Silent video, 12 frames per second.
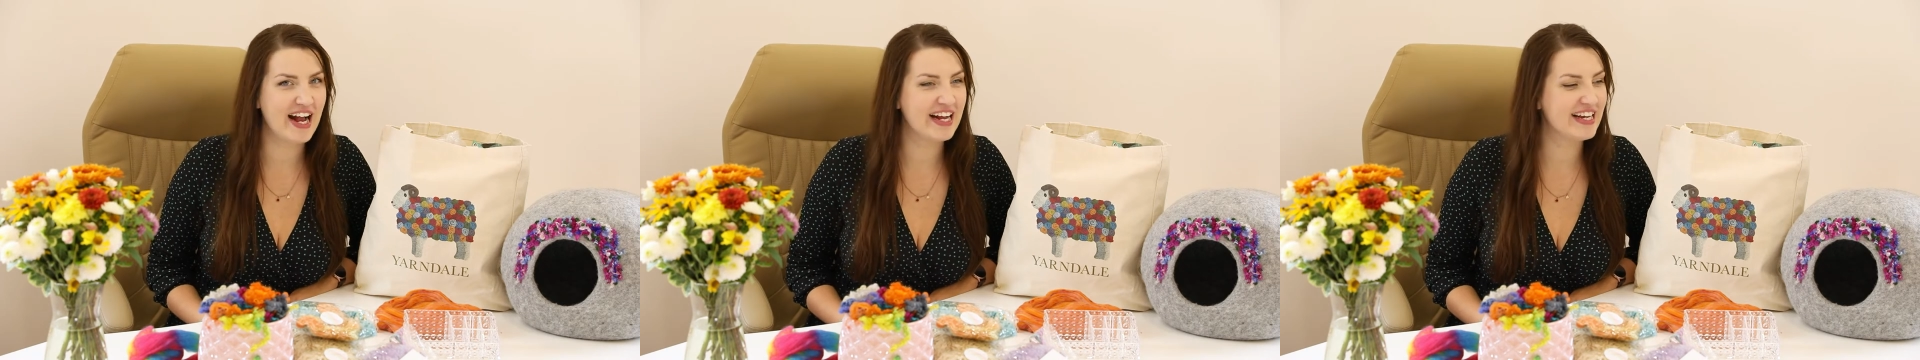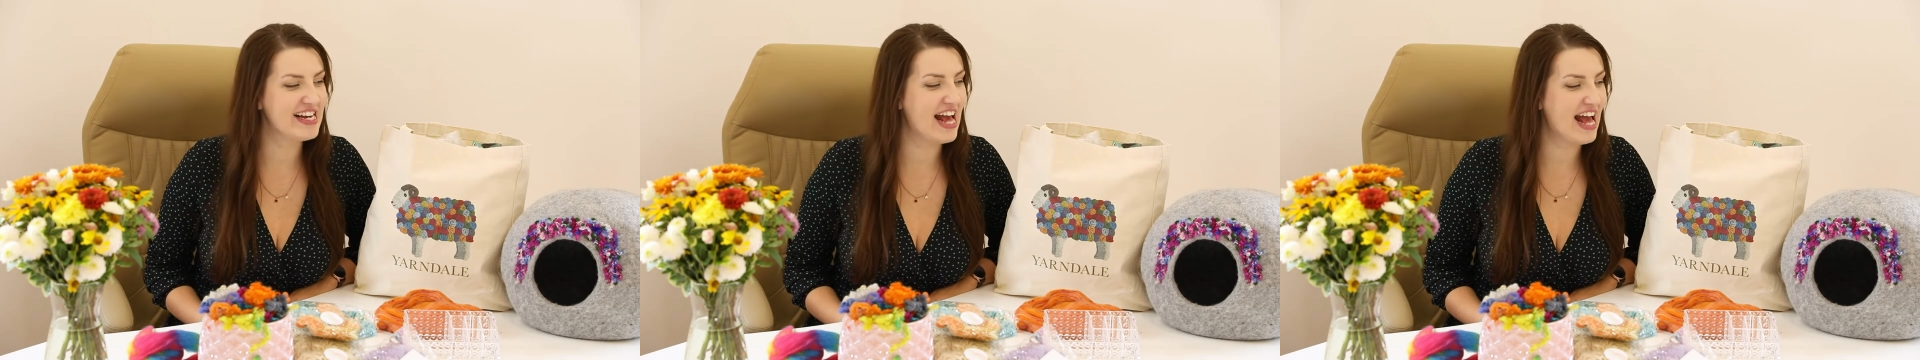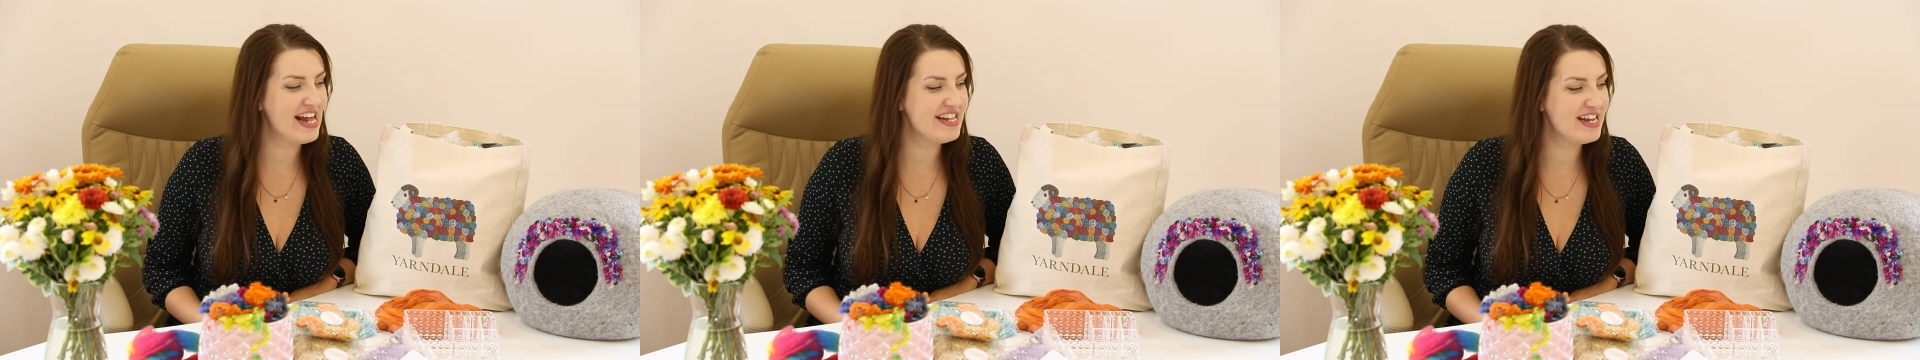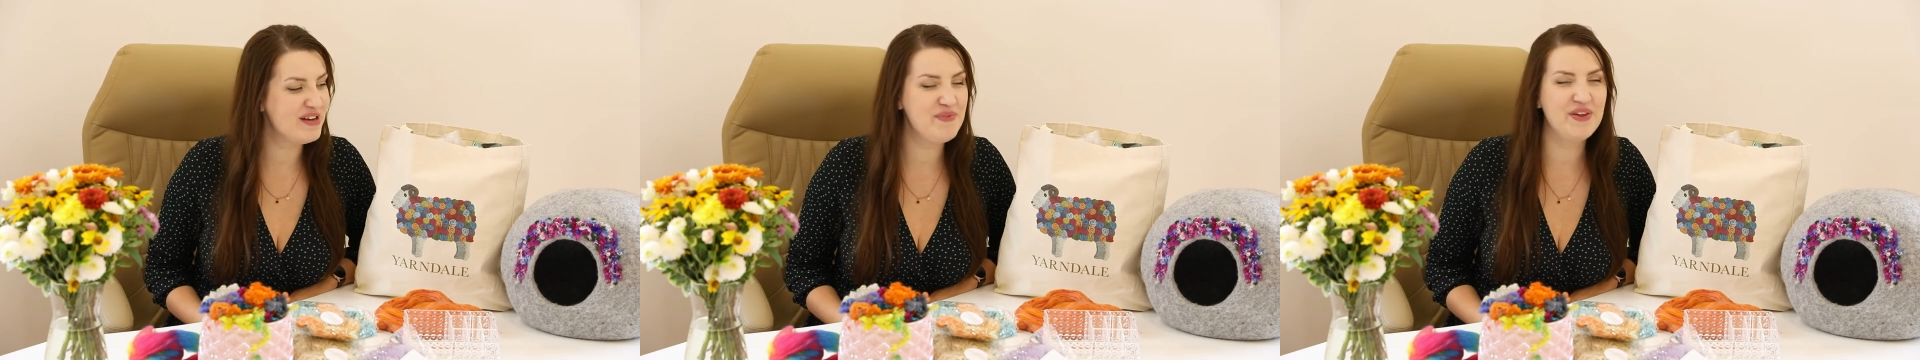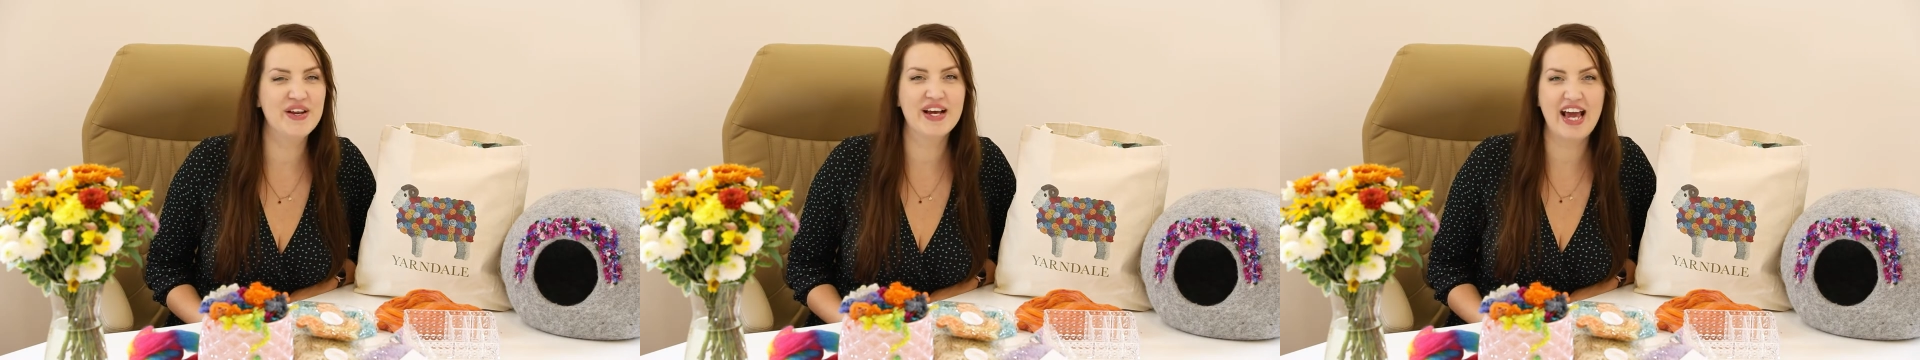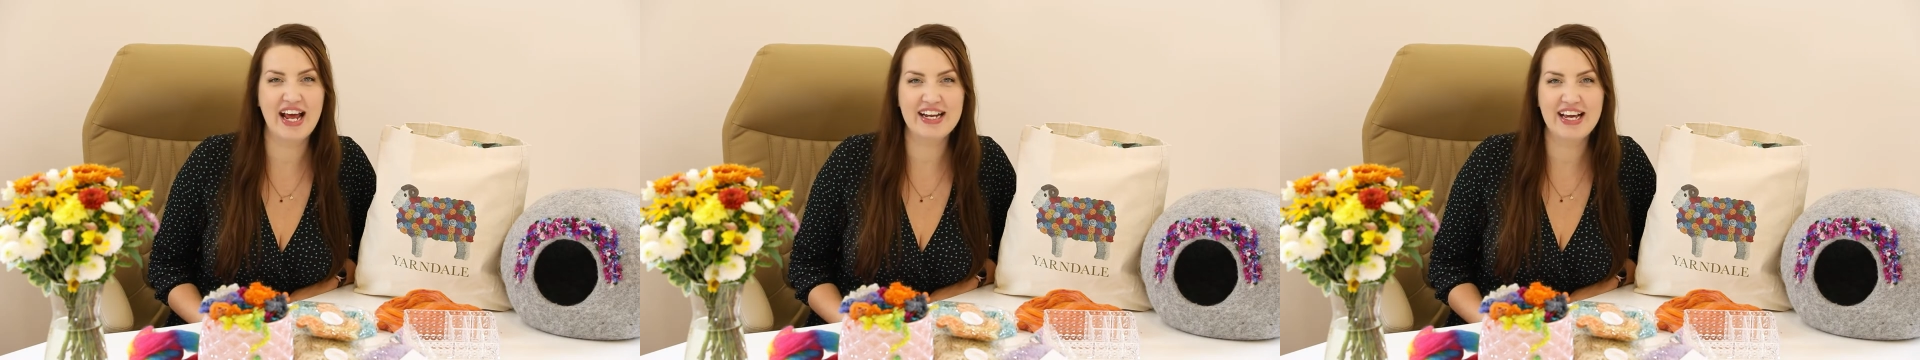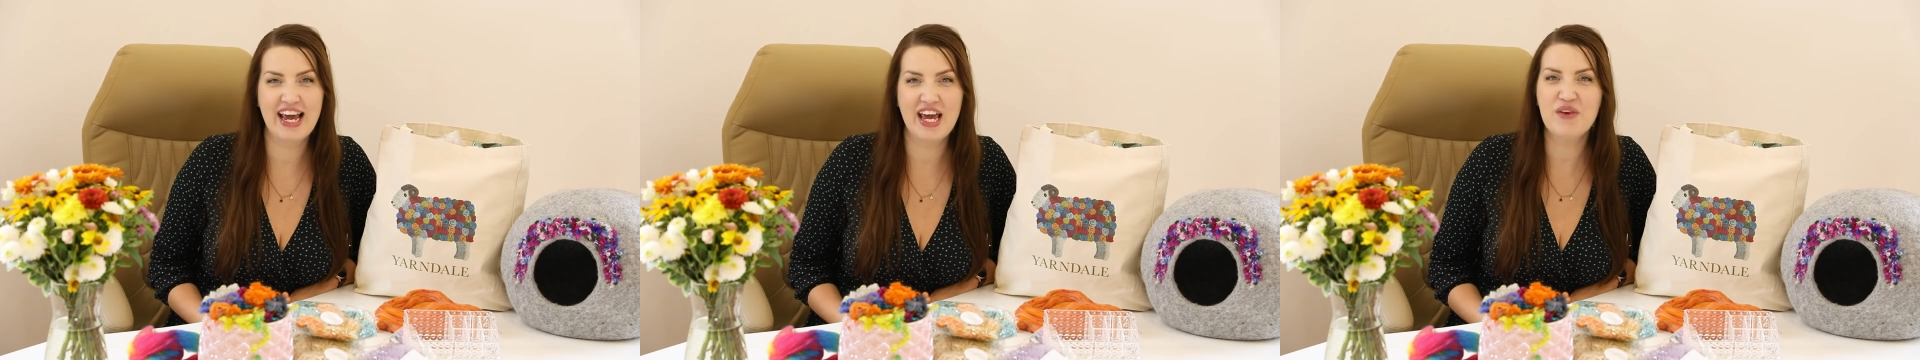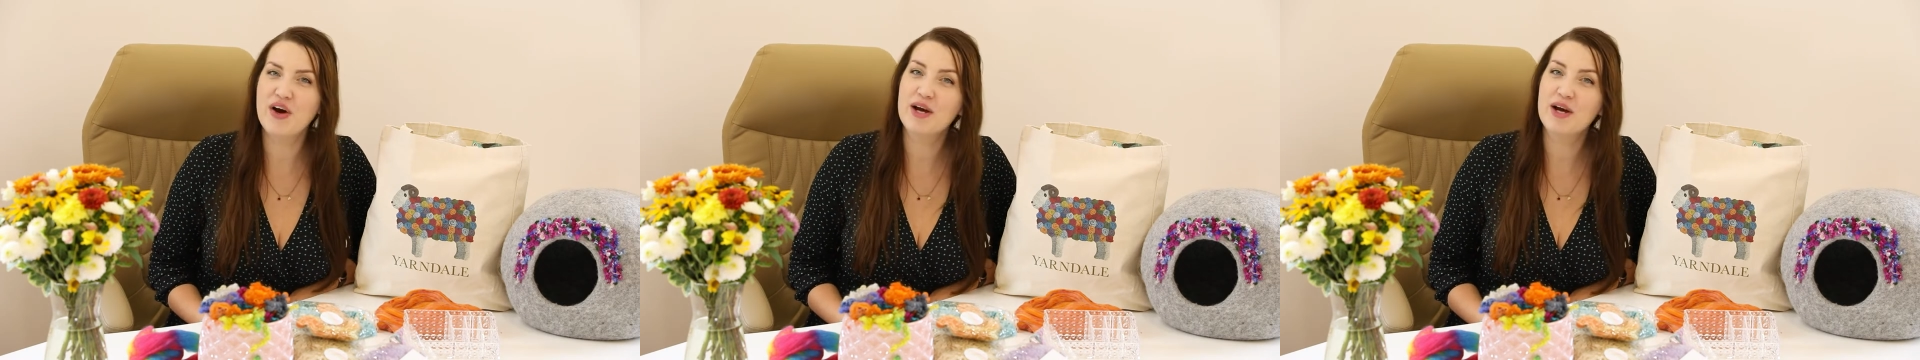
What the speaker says: I can add them to the cat cave